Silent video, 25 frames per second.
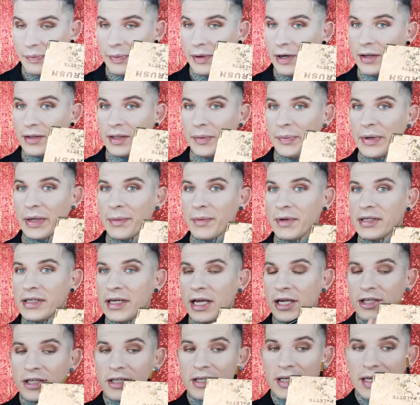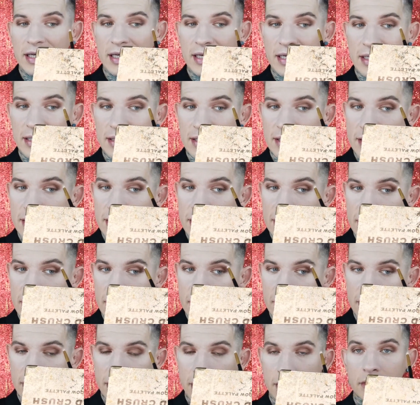but the pigmentation is...
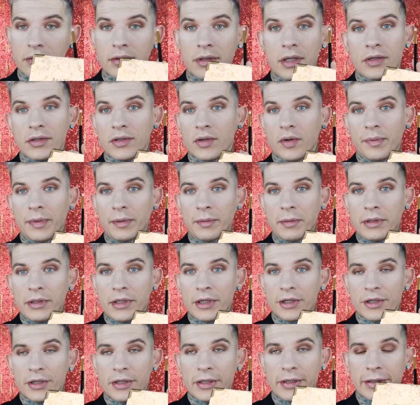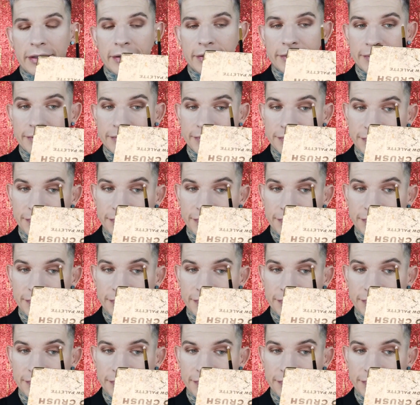there's no pigmentation in it.